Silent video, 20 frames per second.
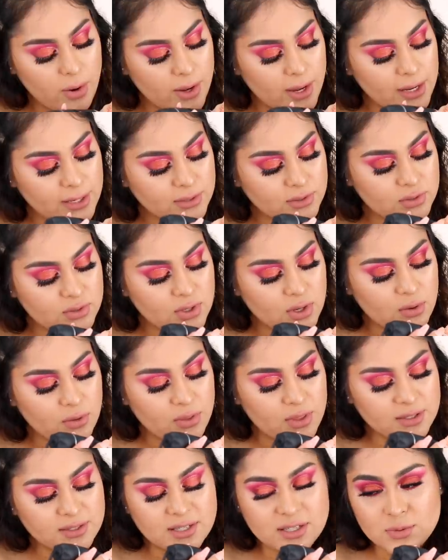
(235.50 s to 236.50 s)
Okay, so
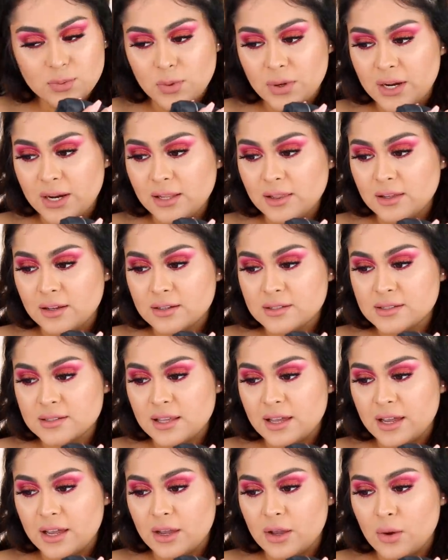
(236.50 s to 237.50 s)
this is what it looks
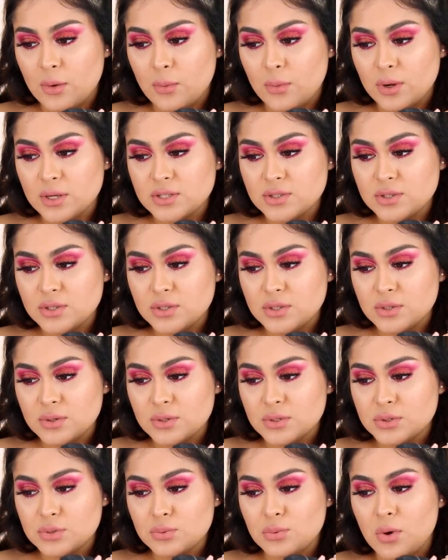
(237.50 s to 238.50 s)
like once you
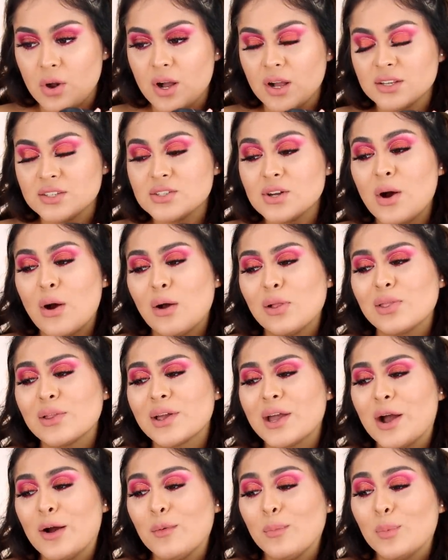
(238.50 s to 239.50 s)
do a swatch. Oh,
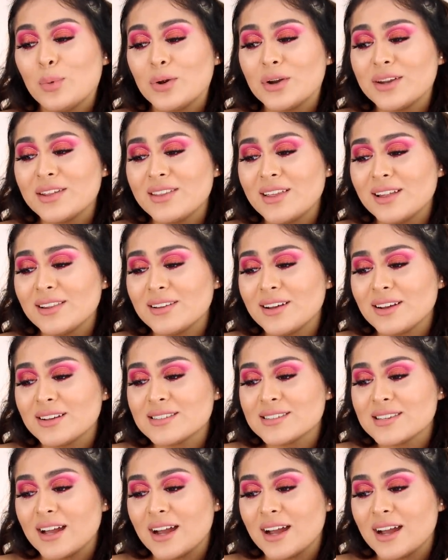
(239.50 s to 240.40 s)
look how pretty that looks,